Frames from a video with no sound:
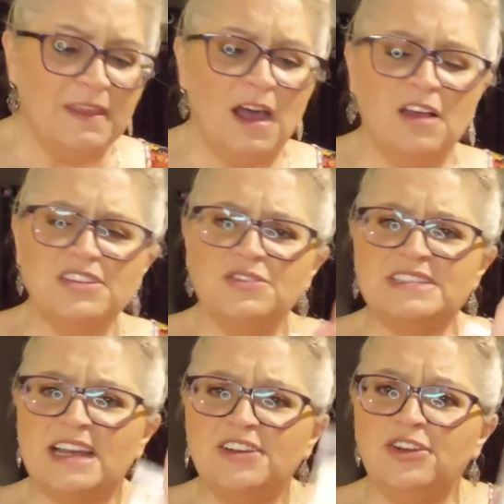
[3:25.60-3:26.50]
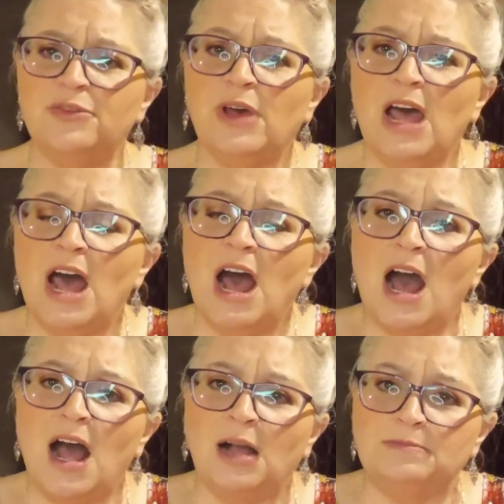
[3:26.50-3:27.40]
They also send you
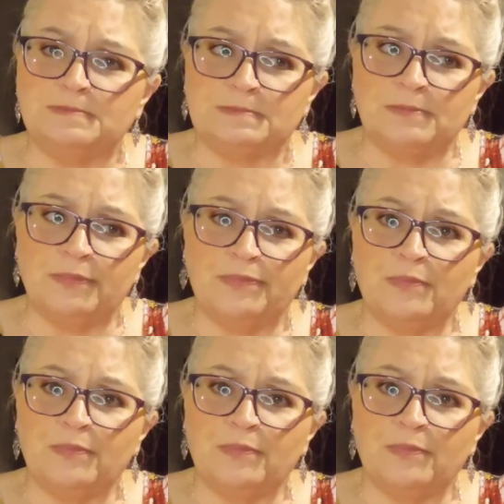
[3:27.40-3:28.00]
um,